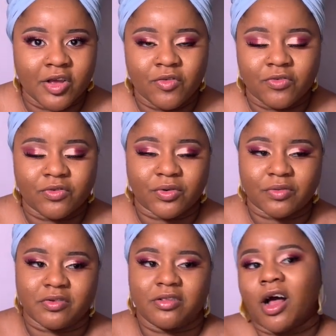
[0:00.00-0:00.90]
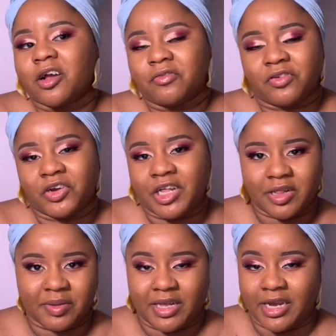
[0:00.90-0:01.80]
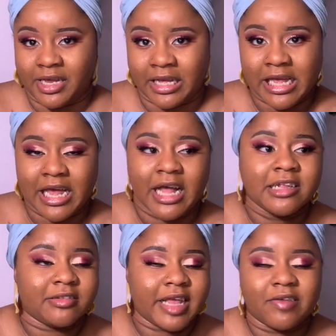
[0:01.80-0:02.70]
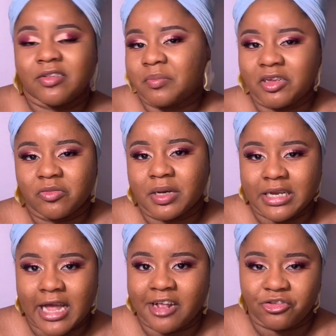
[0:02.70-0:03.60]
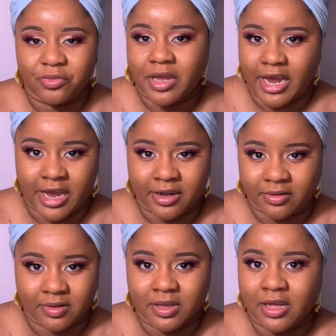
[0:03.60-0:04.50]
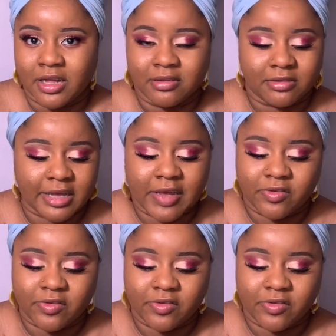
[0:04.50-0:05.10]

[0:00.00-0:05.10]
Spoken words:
for a photographer in the beginning. Save as much money as you can. Save.